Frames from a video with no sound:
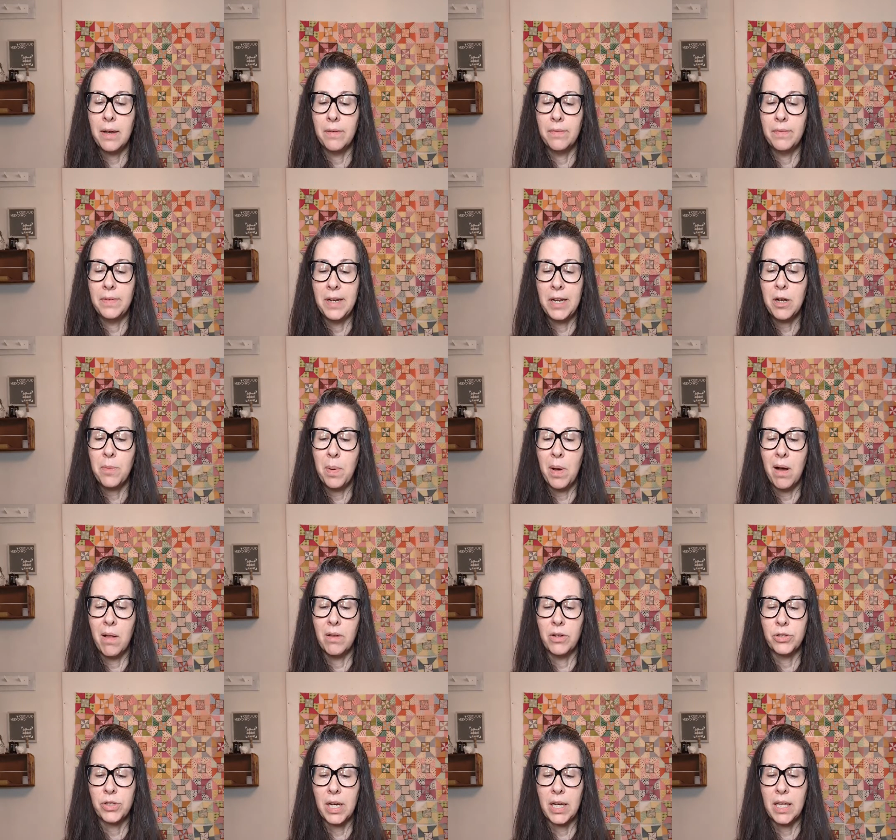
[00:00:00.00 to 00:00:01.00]
nail
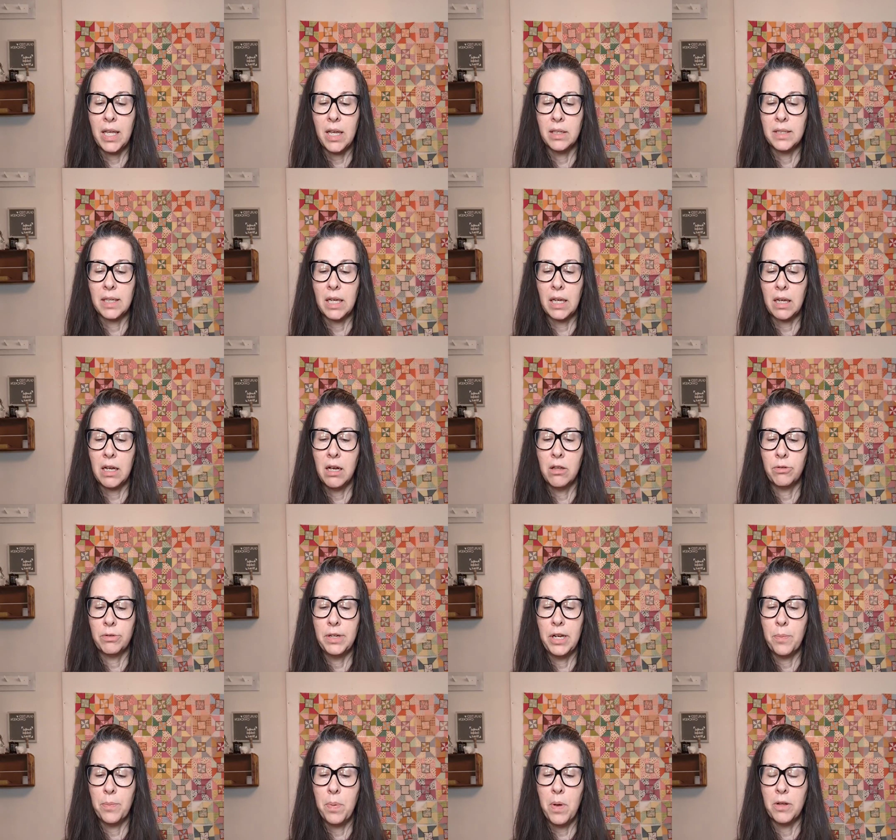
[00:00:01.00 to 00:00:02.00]
polish, I guess, like a colored
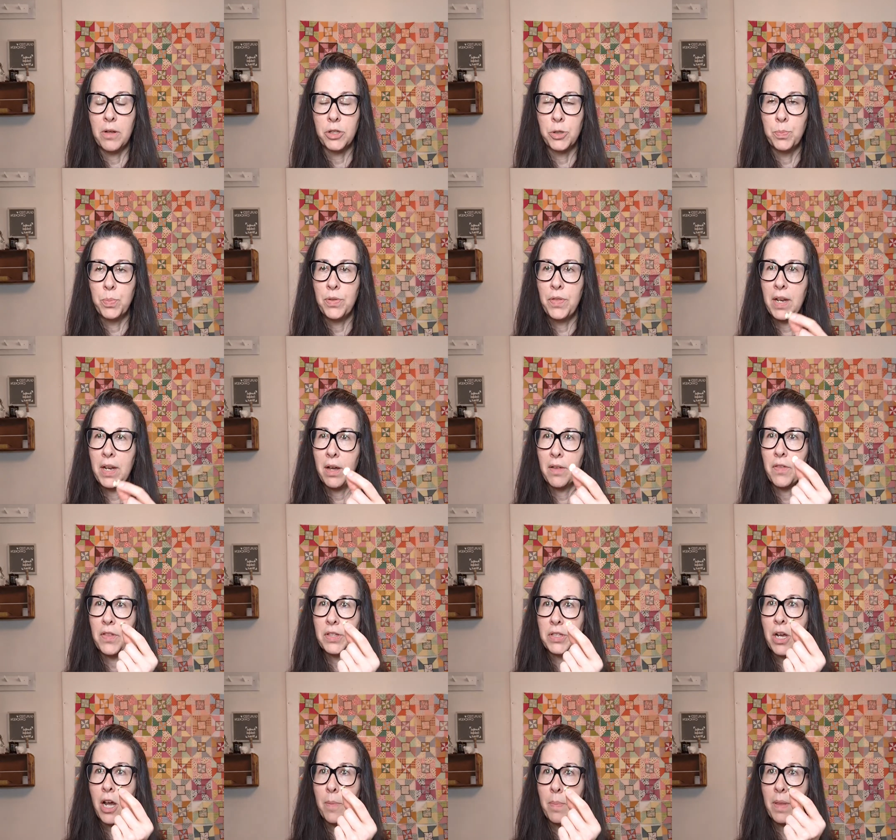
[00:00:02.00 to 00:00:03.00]
nail polish, and put that on
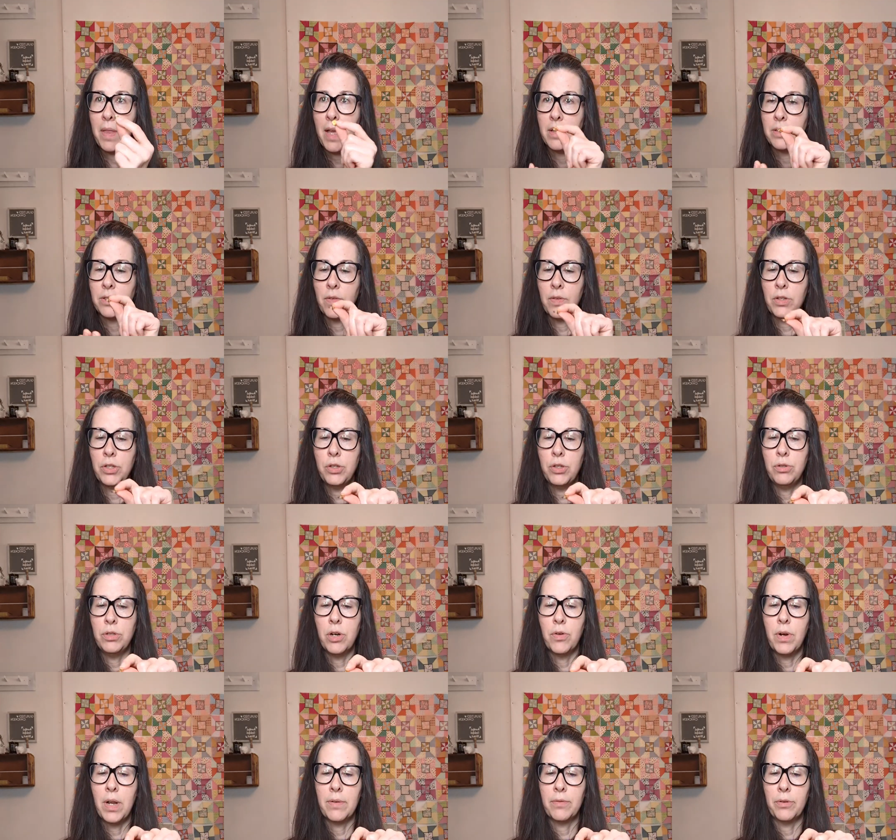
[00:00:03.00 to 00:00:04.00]
the top of that so that you
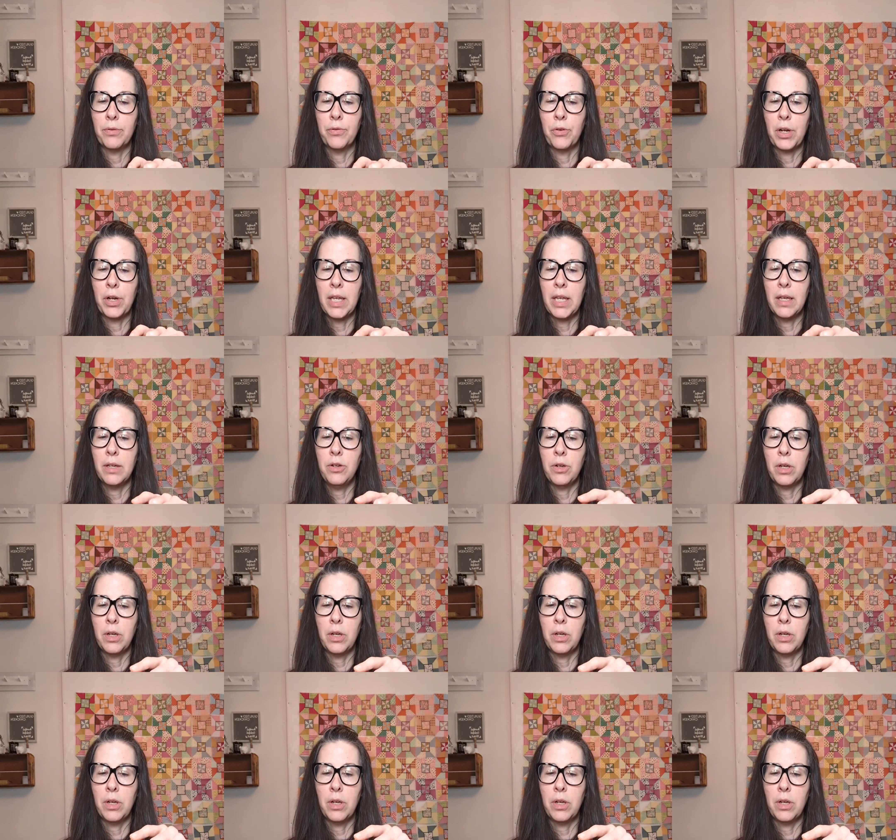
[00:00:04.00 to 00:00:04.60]
don't ever forget.